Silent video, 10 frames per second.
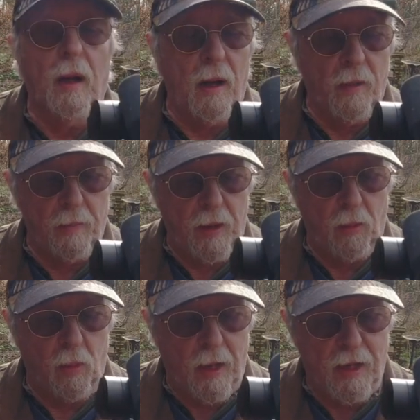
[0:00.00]
um,
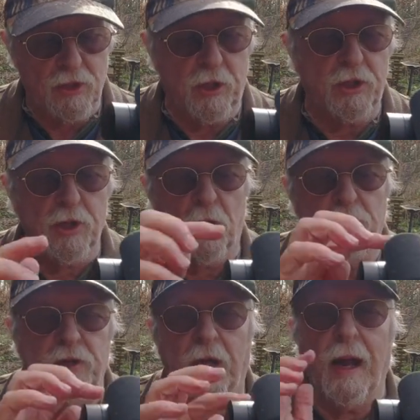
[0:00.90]
it will actually
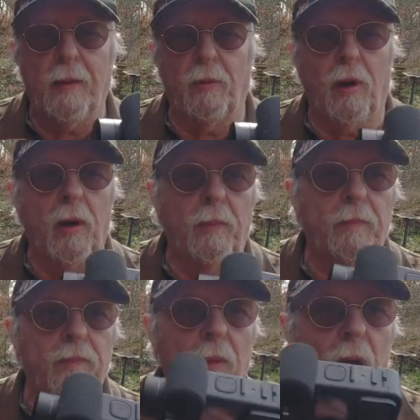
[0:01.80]
charge the camera
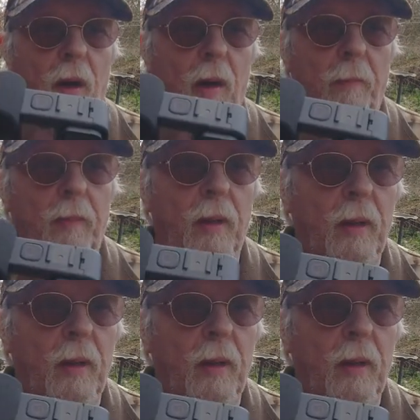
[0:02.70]
um,